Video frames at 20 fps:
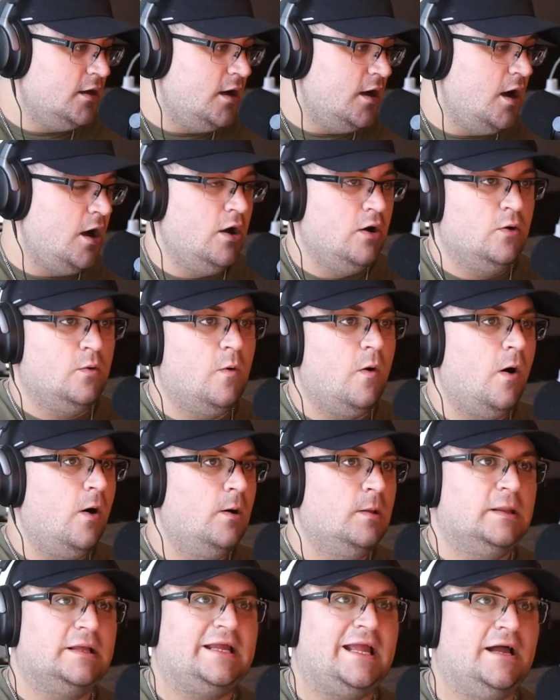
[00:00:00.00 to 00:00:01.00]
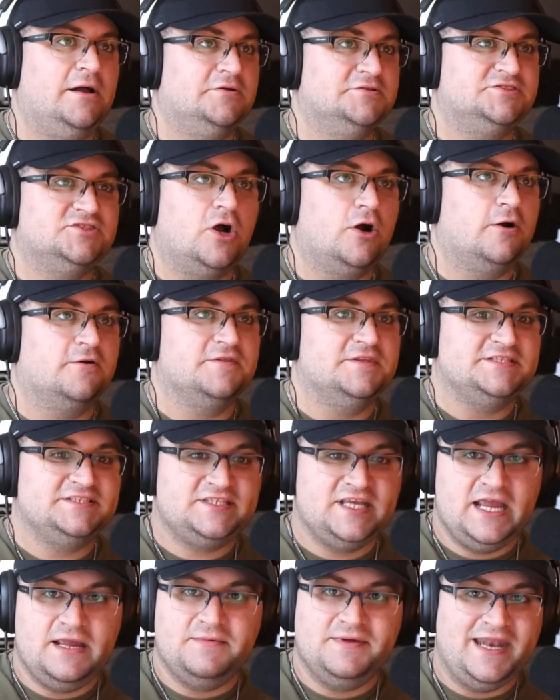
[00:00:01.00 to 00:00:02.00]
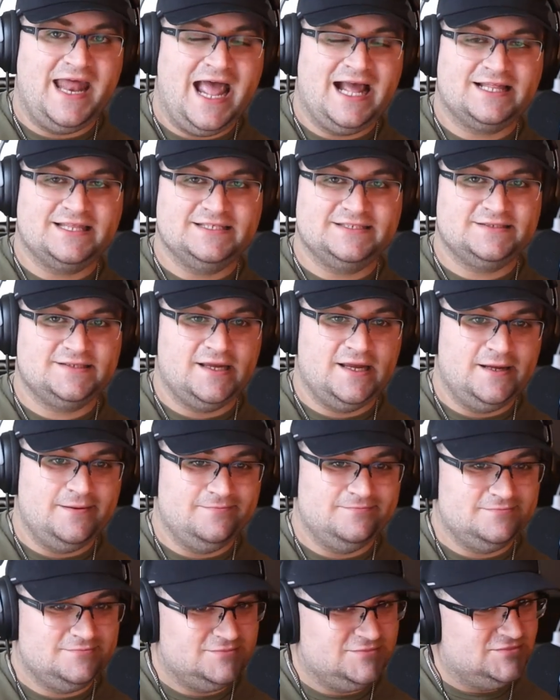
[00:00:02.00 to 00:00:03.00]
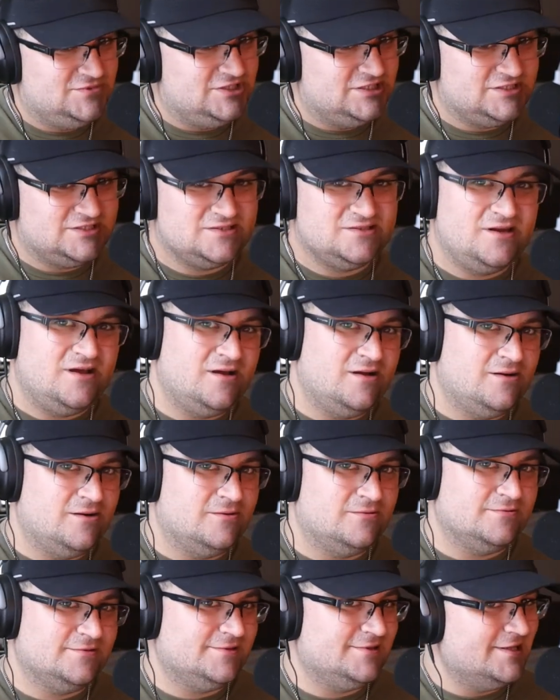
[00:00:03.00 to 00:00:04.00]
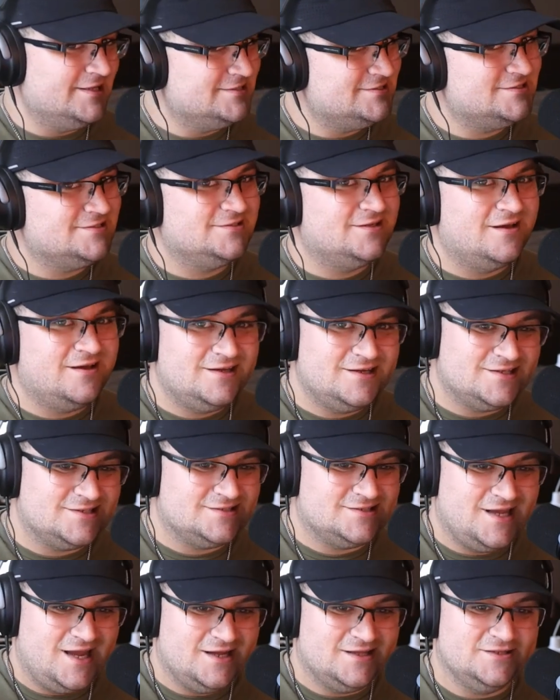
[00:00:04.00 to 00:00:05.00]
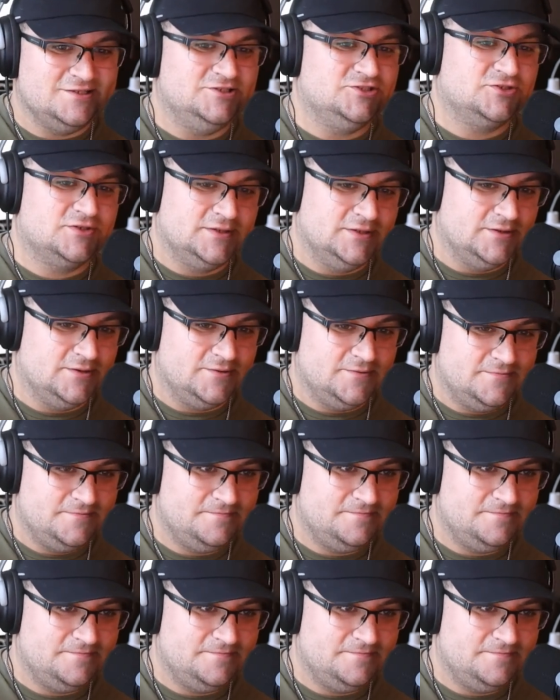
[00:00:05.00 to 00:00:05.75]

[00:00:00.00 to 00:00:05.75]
"Oh, all accounts are the same and act the same," just know that's not exactly true.